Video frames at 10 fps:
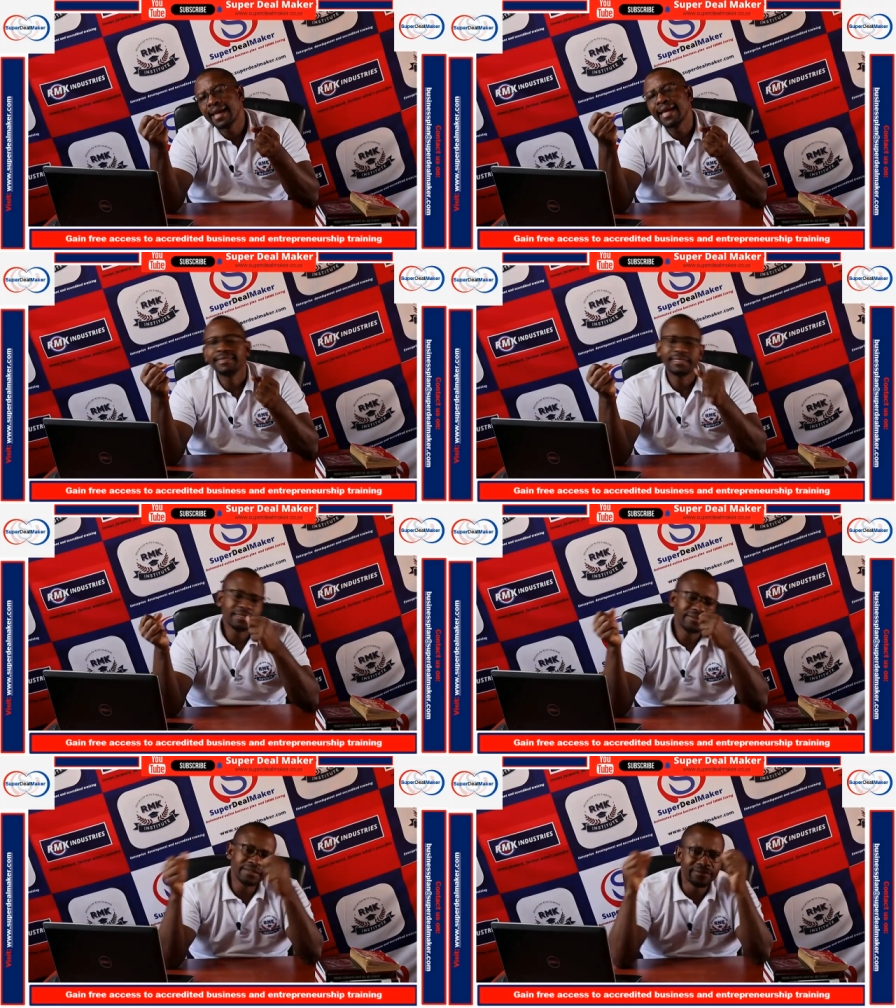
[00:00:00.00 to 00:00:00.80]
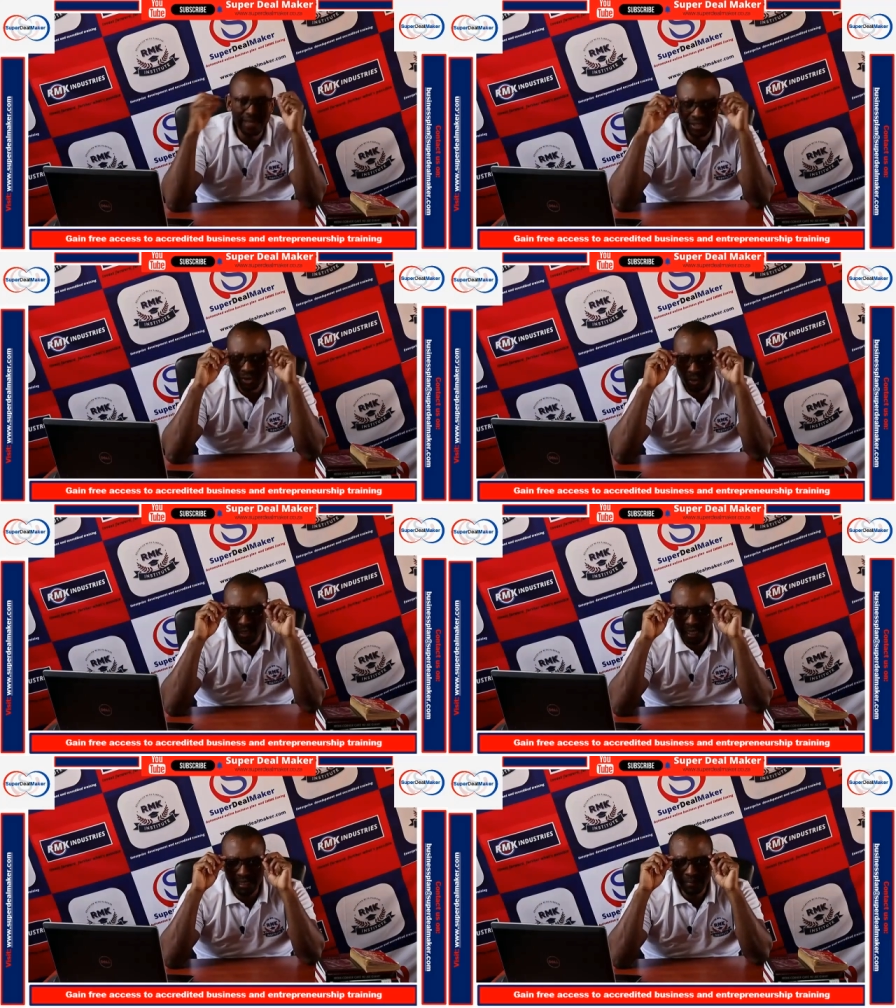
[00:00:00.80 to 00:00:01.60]
And even if they know
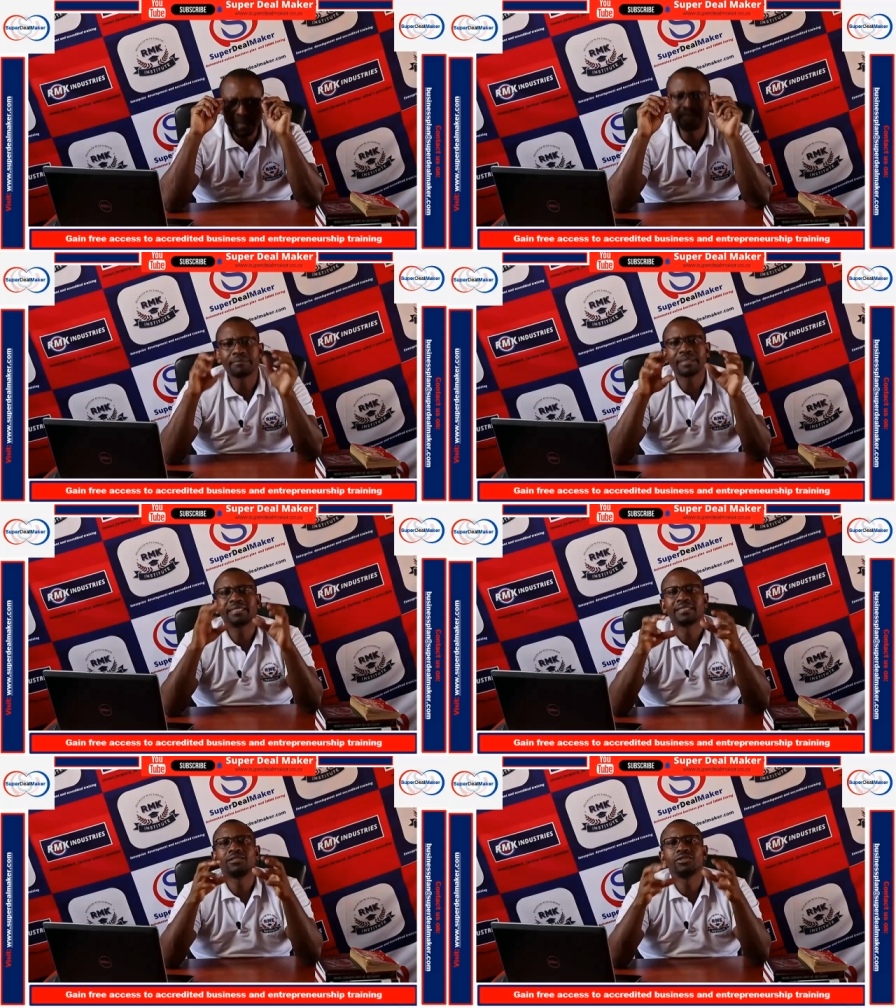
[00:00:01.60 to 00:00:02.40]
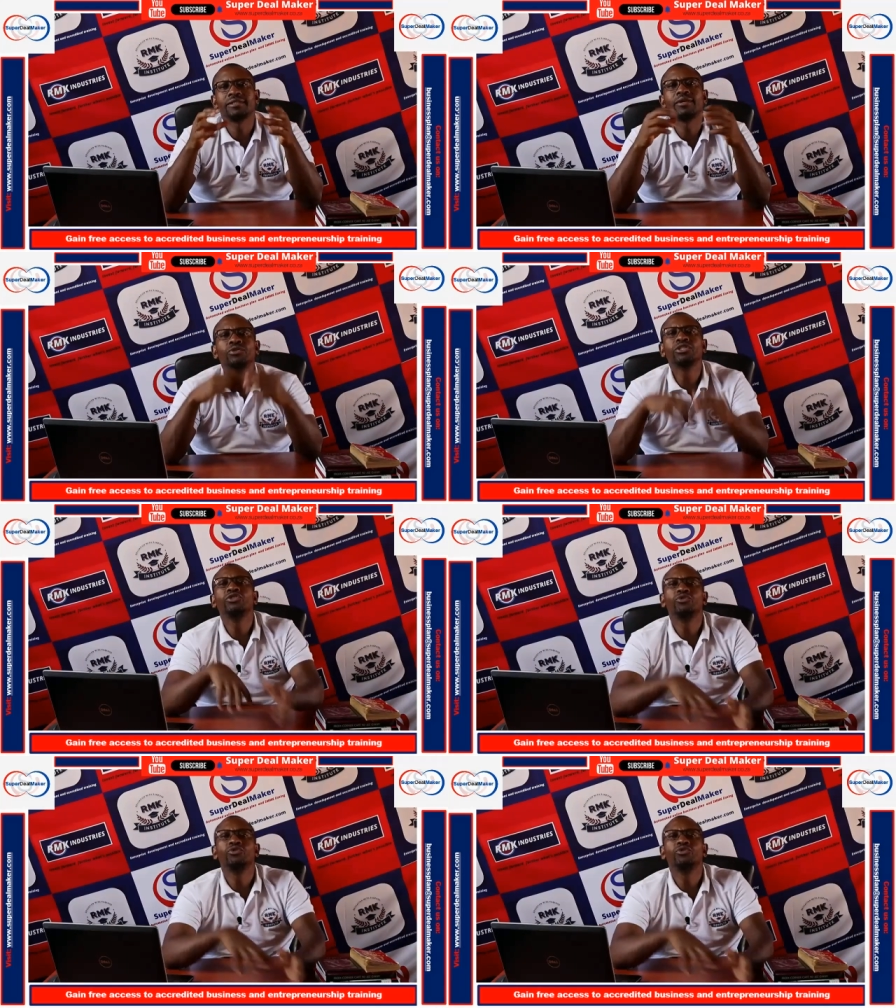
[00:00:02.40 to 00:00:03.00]
the entrepreneur, but they wouldn't